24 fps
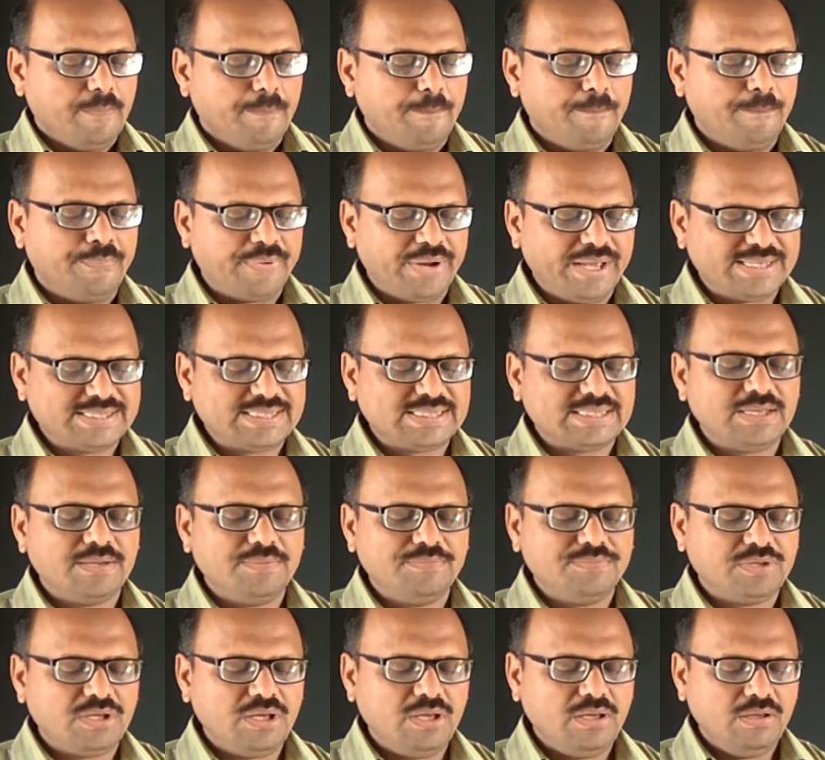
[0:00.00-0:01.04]
break
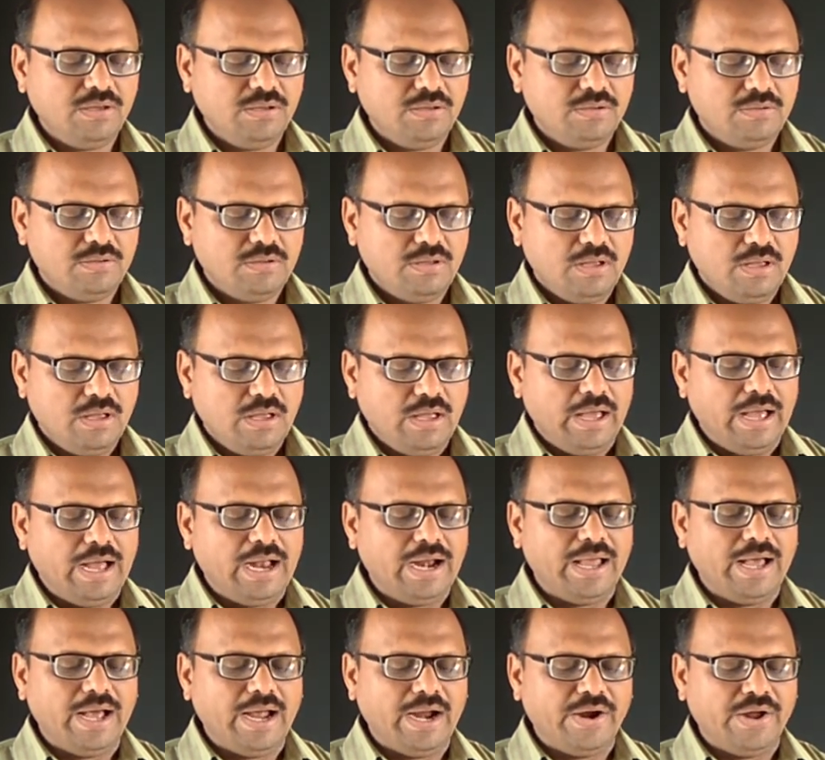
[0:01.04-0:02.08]
something,
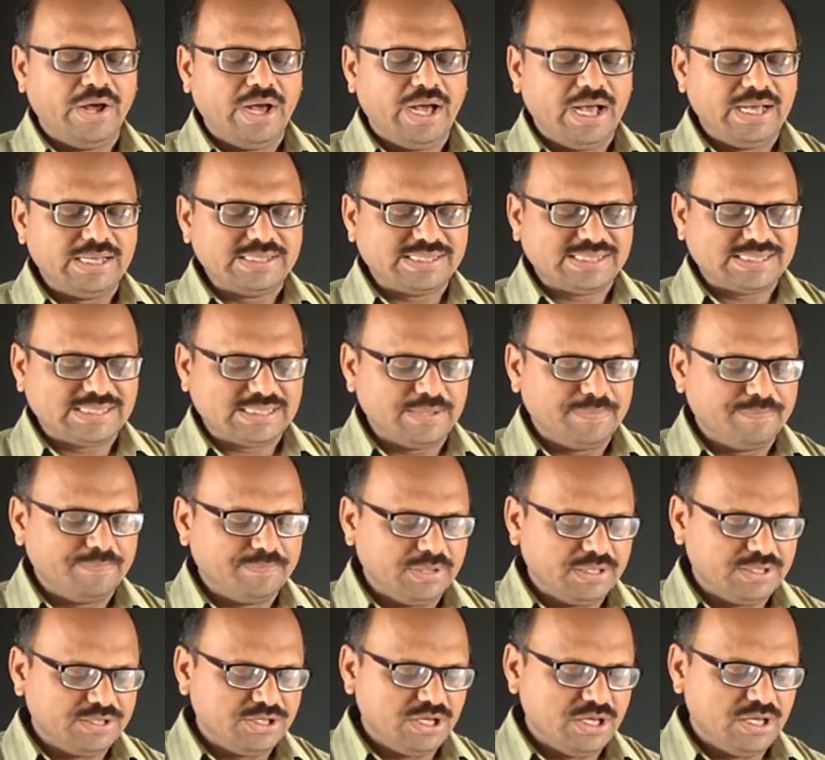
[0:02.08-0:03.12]
and harass
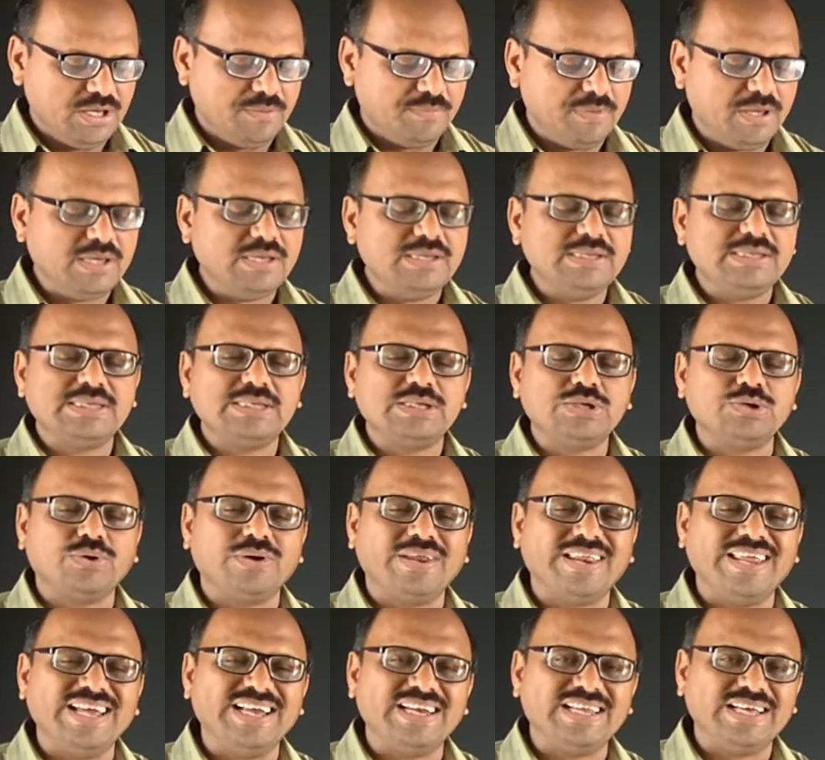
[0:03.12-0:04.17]
somebody, means to
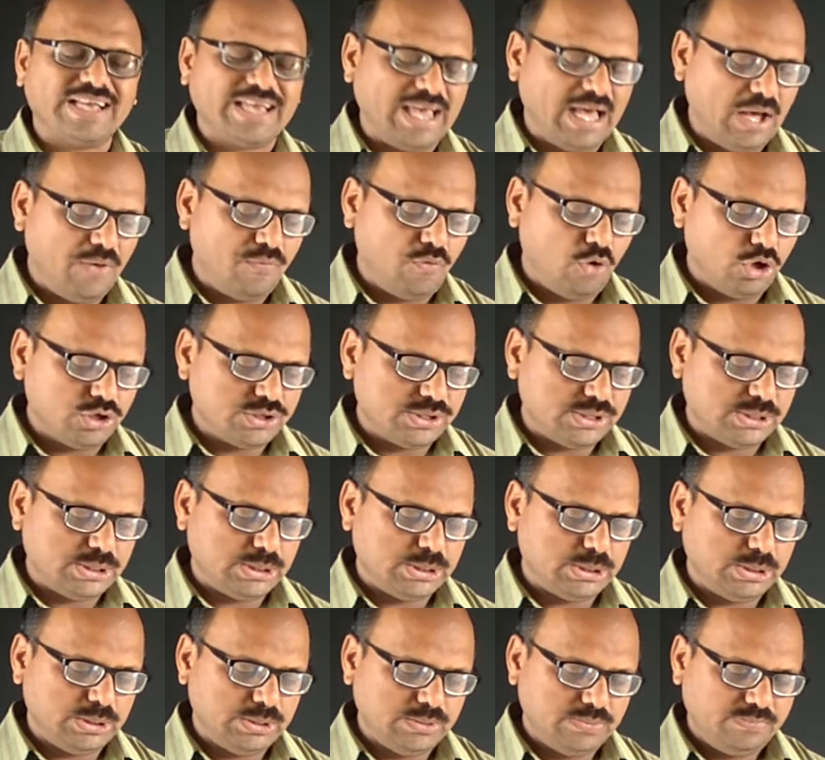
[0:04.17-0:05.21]
create a
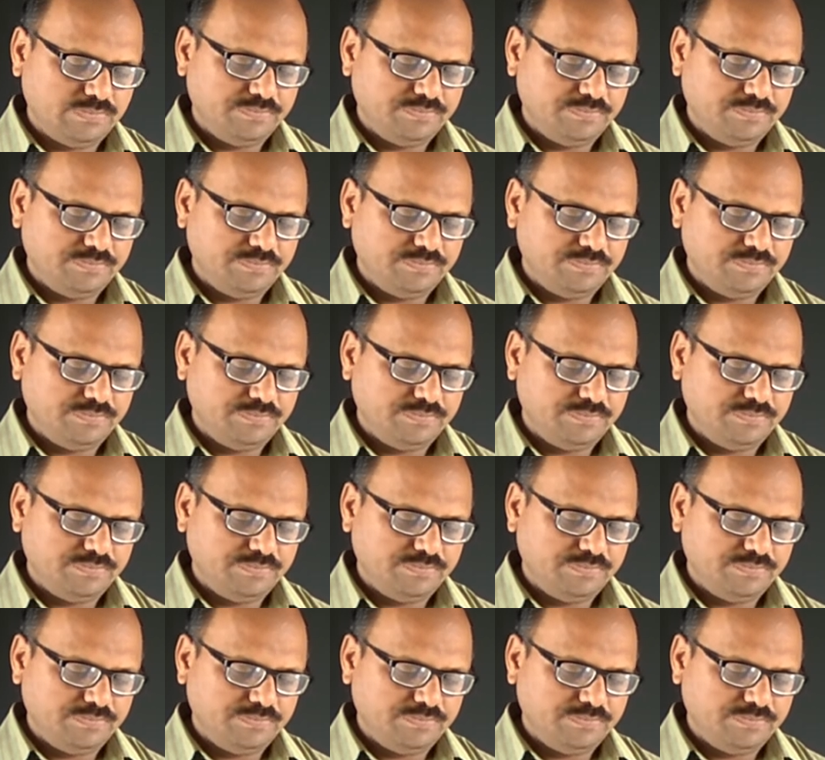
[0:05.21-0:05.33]
chaos.